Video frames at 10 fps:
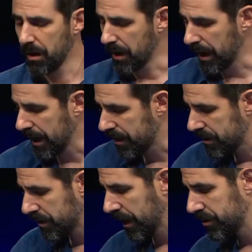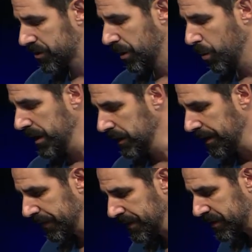And, and so we
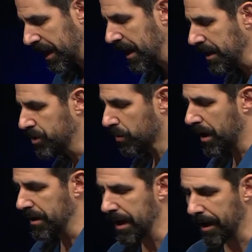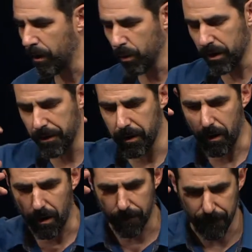live in this age right now where there
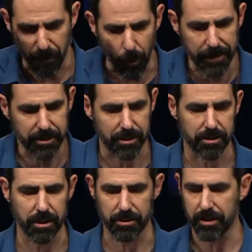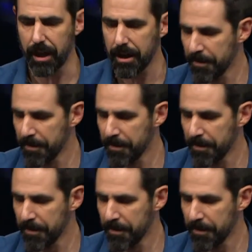are voices that say,